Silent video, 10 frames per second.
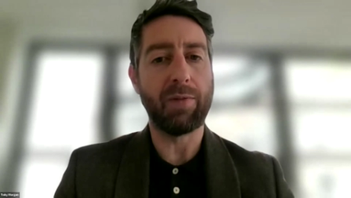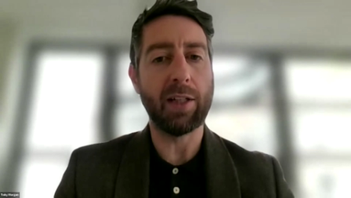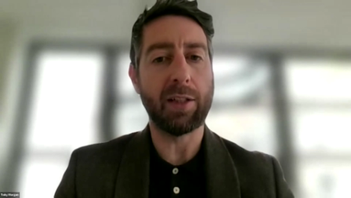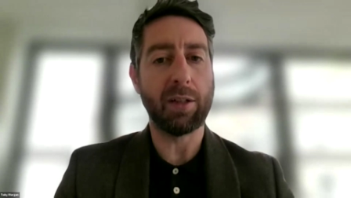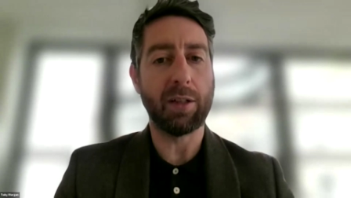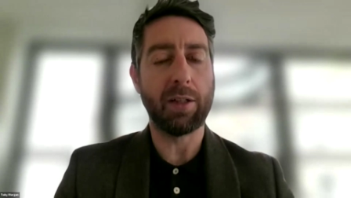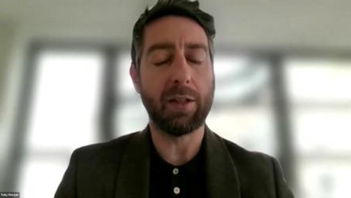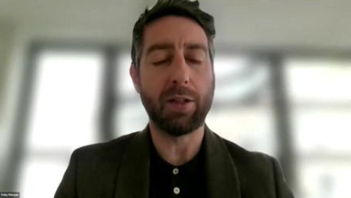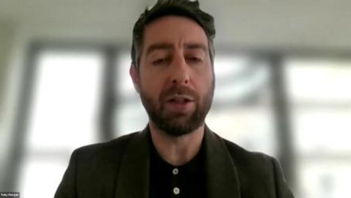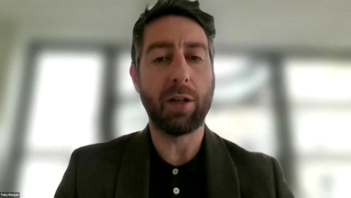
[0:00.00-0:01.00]
vital.
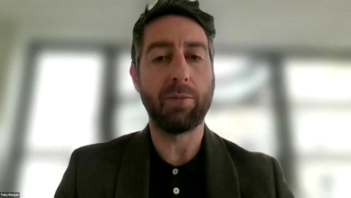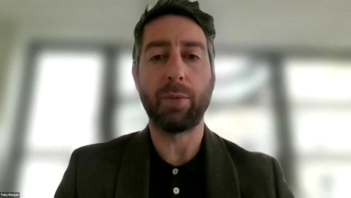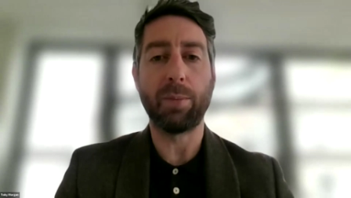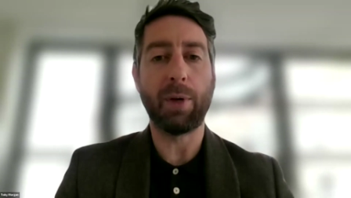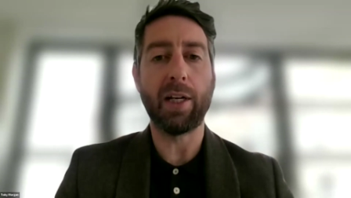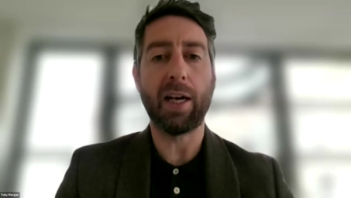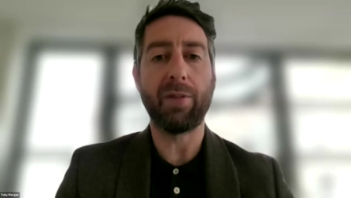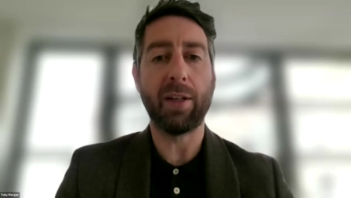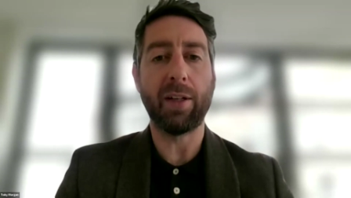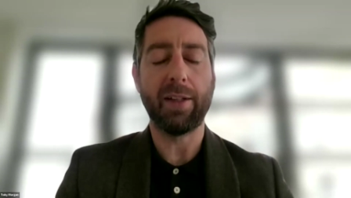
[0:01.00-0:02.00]
And, you might have
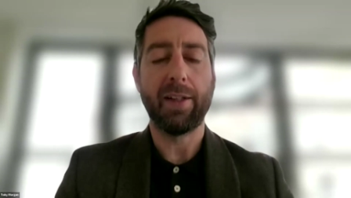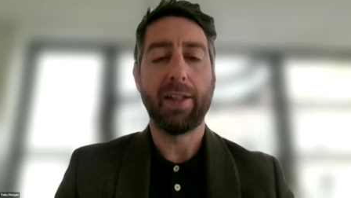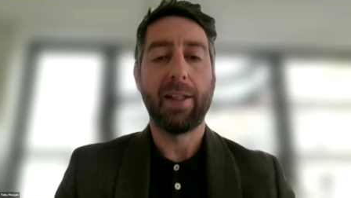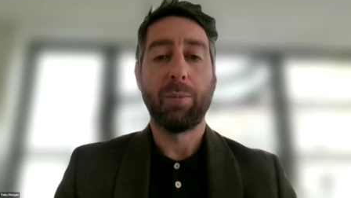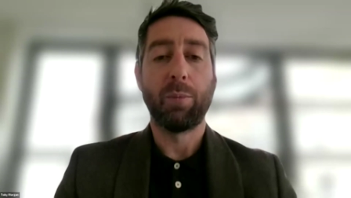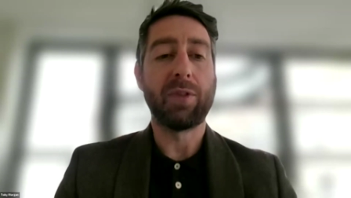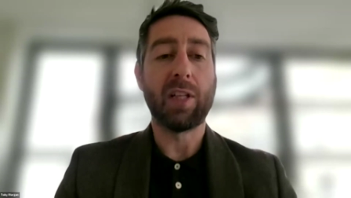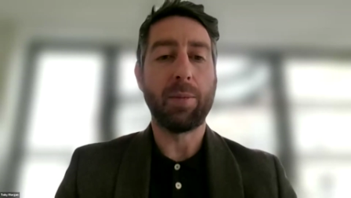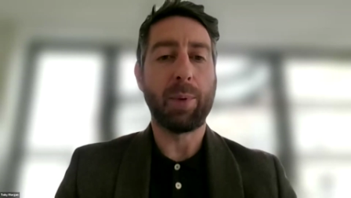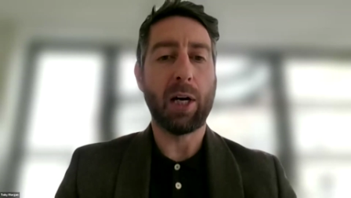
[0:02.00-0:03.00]
we've
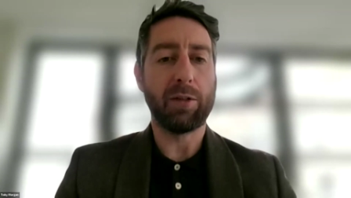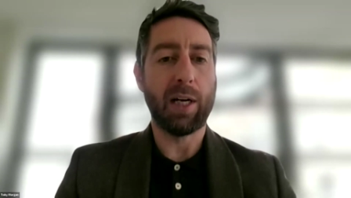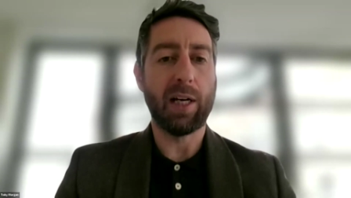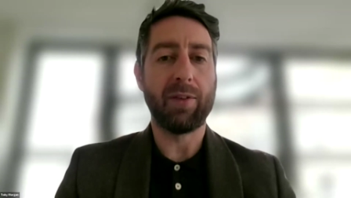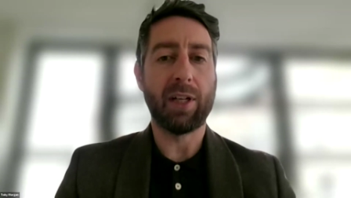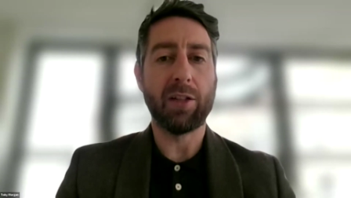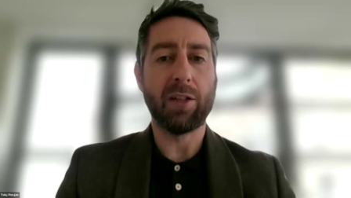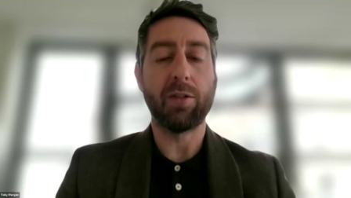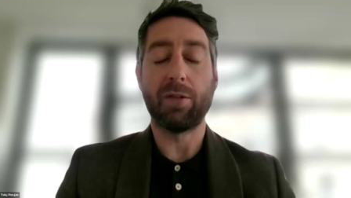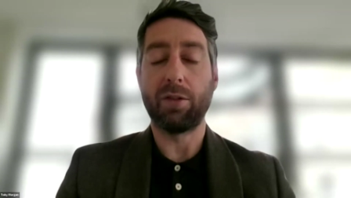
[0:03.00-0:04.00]
seen it in the past, you might have a
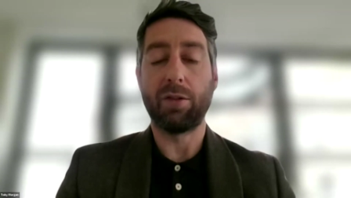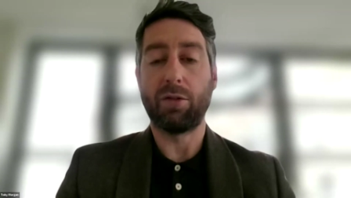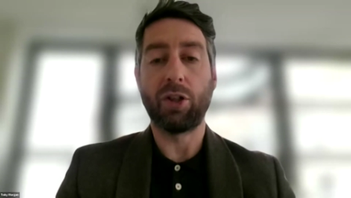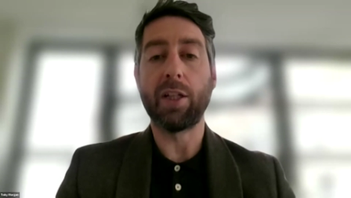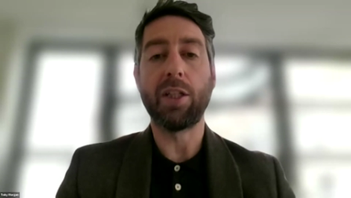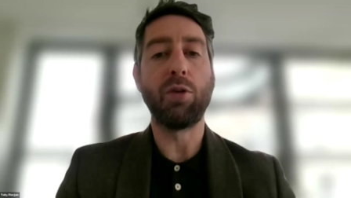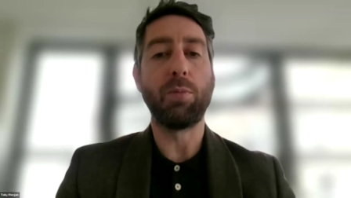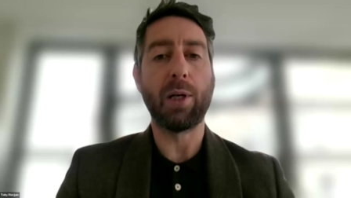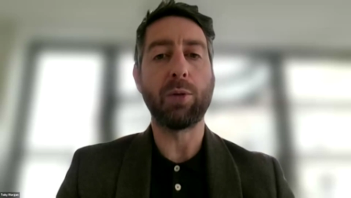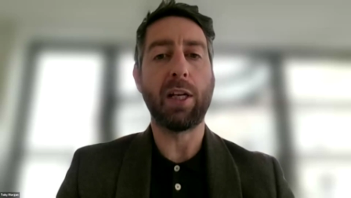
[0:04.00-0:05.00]
nice shiny new
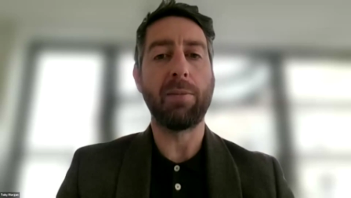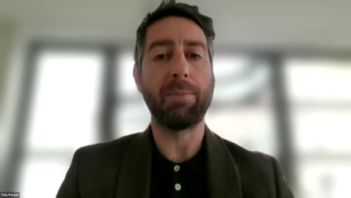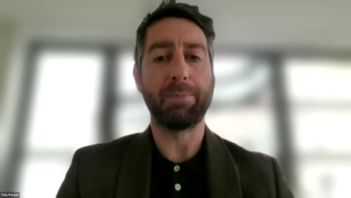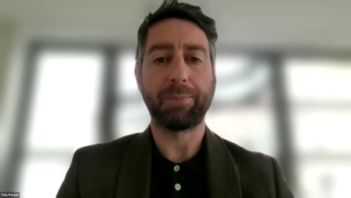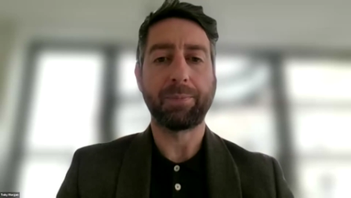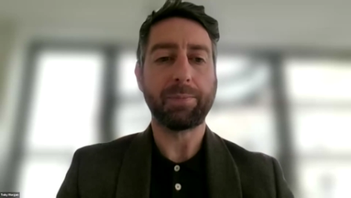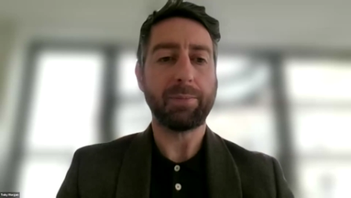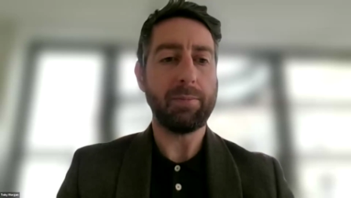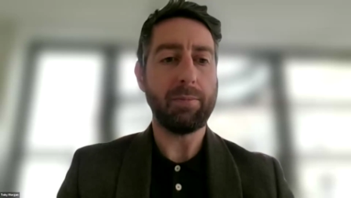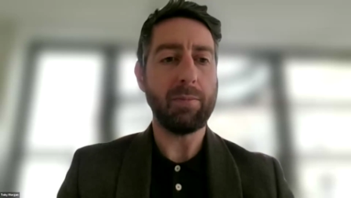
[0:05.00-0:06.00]
building
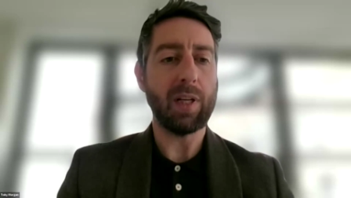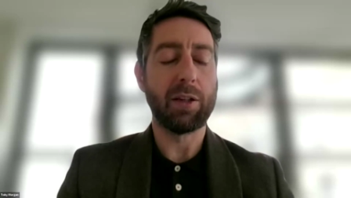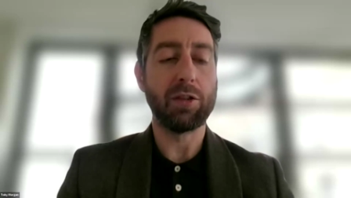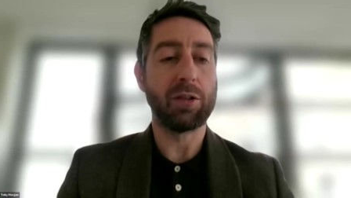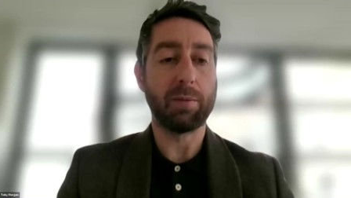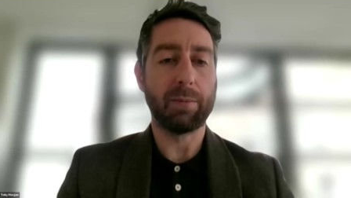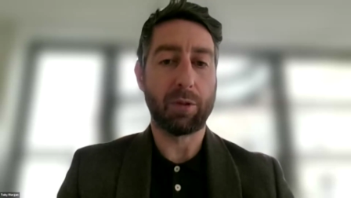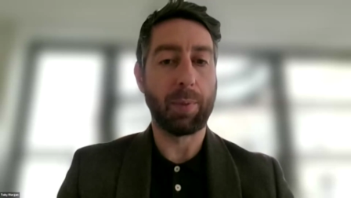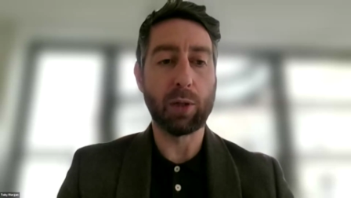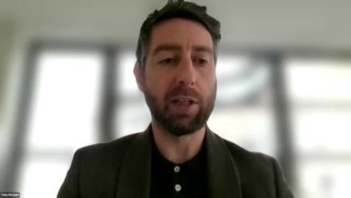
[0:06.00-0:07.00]
that's
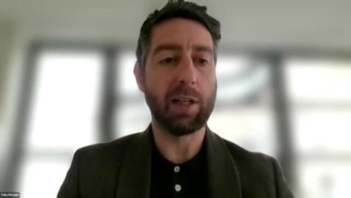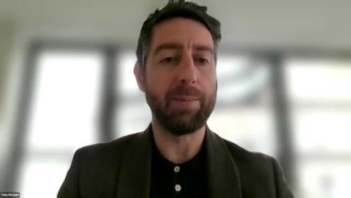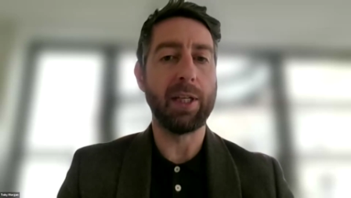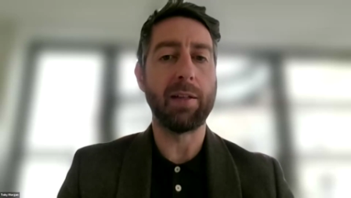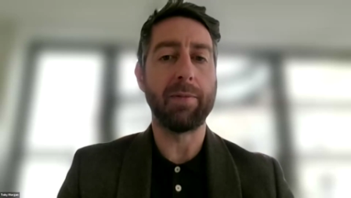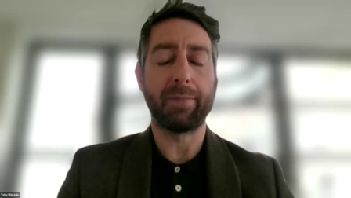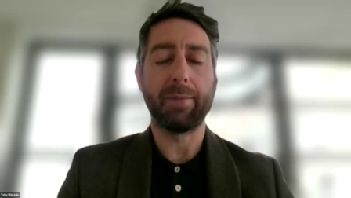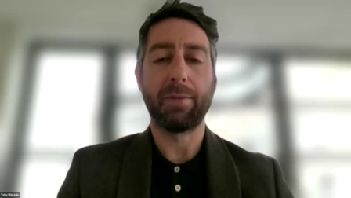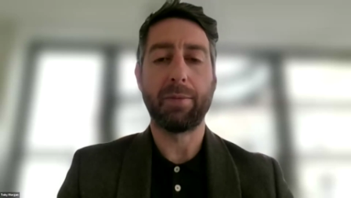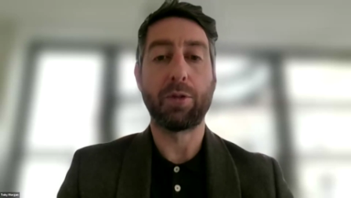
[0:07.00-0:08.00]
supposed
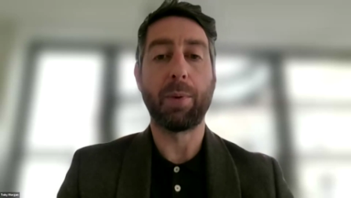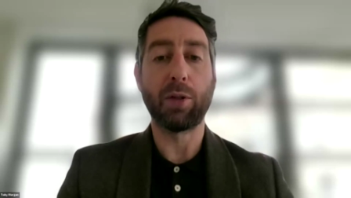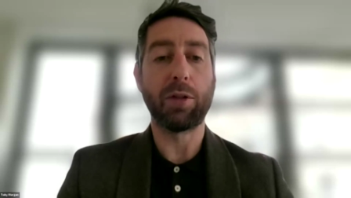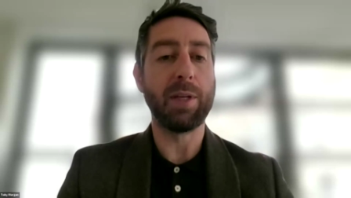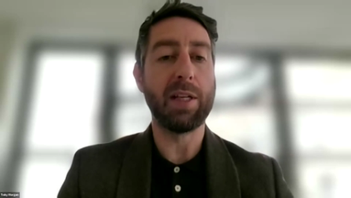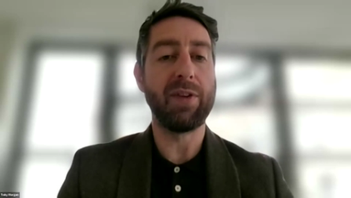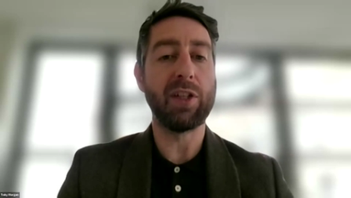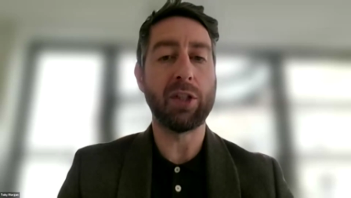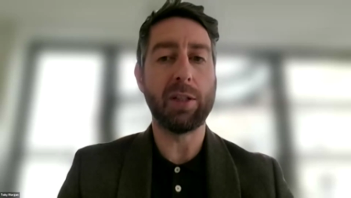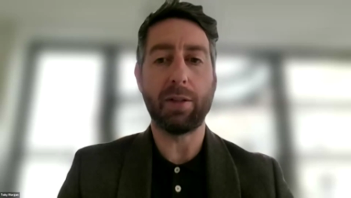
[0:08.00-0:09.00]
to be
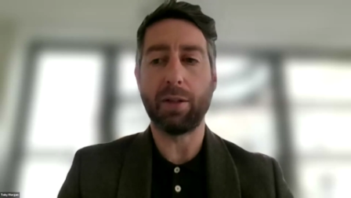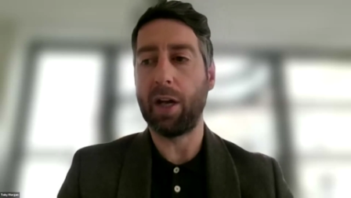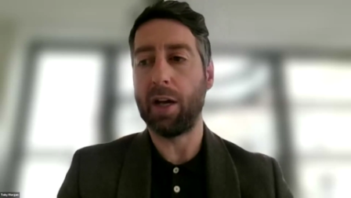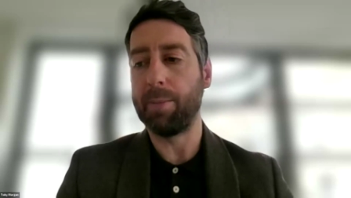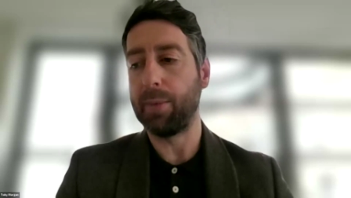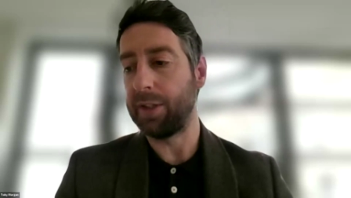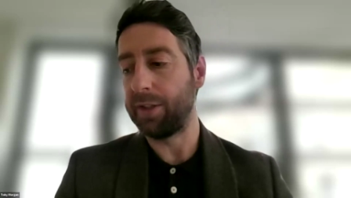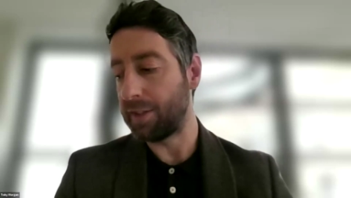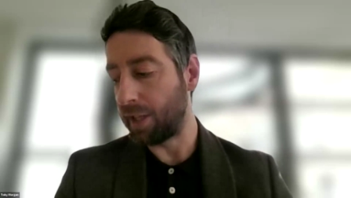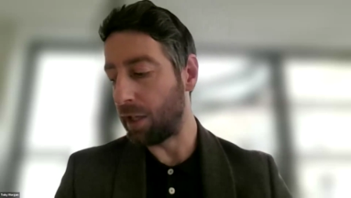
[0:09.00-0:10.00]
efficient and
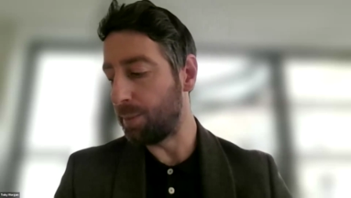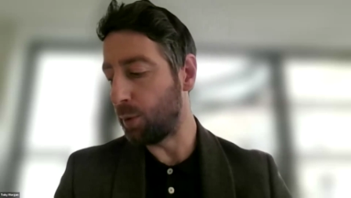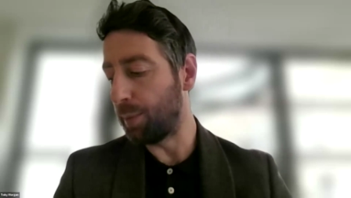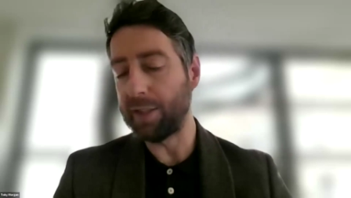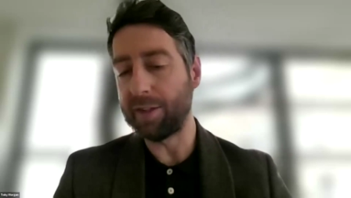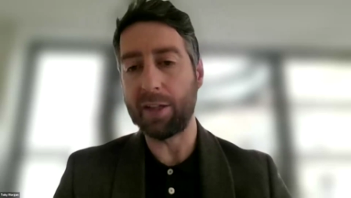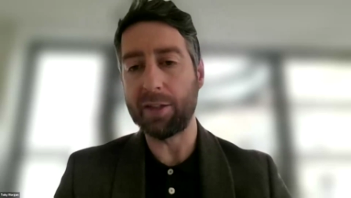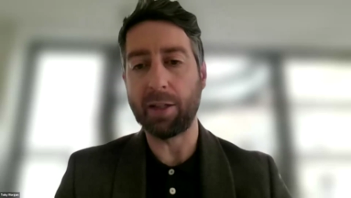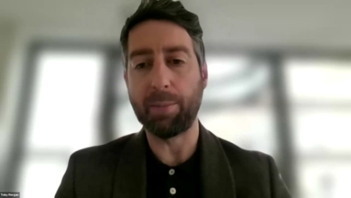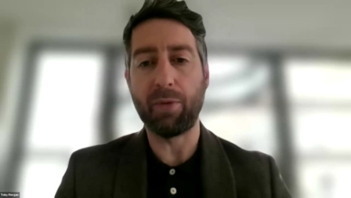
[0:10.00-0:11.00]
sustainable, but it's
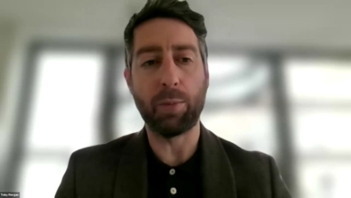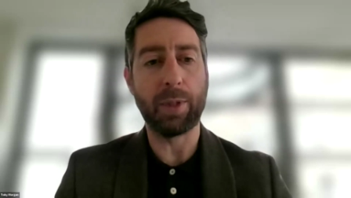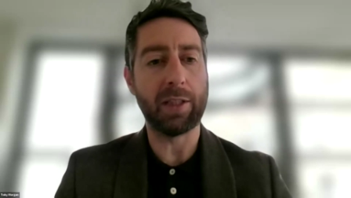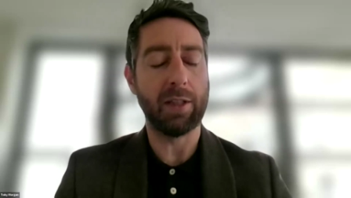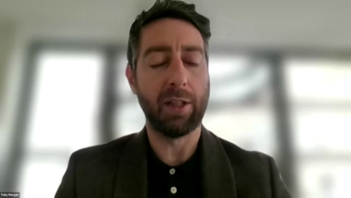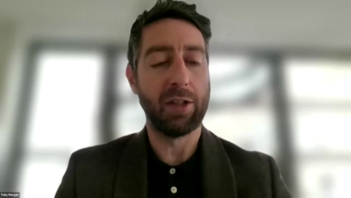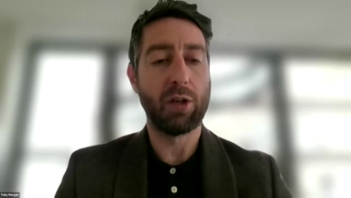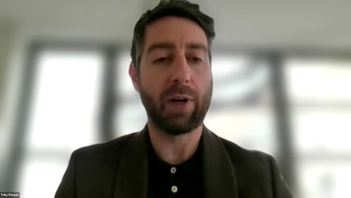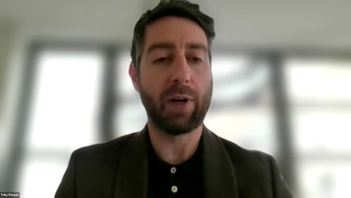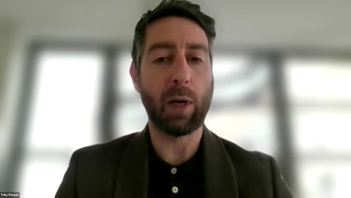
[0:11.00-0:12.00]
actually performing
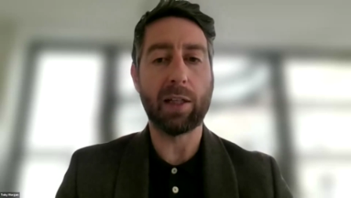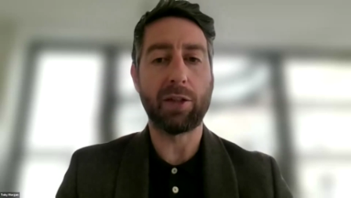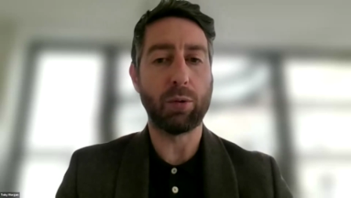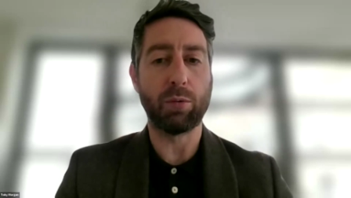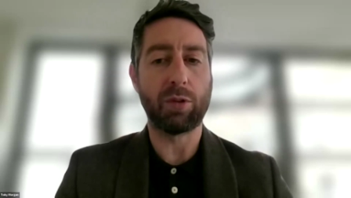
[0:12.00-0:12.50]
not very well at all.